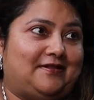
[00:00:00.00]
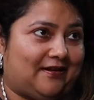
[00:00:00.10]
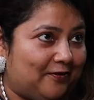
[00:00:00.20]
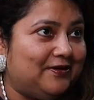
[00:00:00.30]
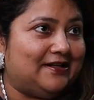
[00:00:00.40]

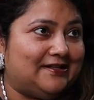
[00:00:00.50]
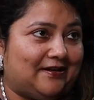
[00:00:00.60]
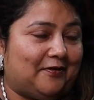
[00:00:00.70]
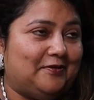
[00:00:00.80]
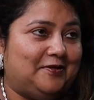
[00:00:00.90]
surroundings
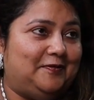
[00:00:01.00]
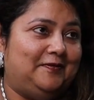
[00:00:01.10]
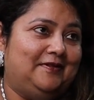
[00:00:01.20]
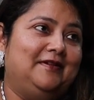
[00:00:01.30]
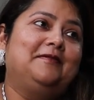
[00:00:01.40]
around you,
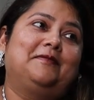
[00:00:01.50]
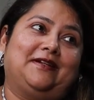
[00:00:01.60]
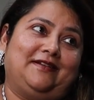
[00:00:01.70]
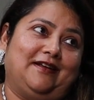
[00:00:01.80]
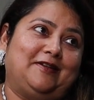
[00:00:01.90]
but
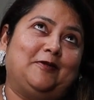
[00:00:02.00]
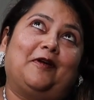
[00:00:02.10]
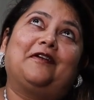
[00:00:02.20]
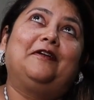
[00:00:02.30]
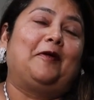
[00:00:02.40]
yet you are
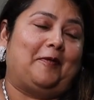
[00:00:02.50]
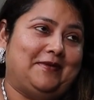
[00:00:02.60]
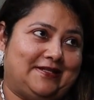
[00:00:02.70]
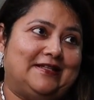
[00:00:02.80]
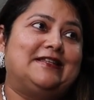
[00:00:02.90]

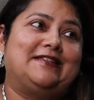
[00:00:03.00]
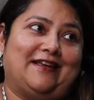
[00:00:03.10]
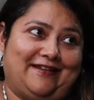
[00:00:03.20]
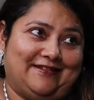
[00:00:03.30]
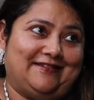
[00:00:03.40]
enormous in
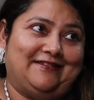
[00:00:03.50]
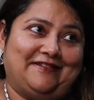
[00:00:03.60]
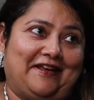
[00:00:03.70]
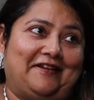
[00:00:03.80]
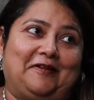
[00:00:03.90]
size
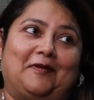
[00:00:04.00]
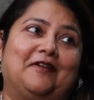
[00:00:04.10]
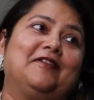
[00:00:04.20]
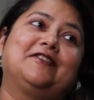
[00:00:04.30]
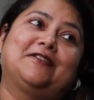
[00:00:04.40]
and you can
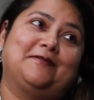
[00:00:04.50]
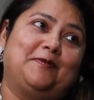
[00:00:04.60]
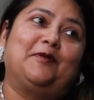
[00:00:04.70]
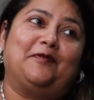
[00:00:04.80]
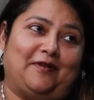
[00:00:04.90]
reach
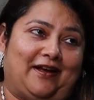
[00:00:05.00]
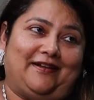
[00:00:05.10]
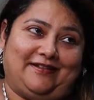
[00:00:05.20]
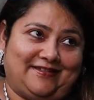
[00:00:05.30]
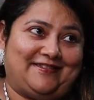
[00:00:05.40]
beautiful heights.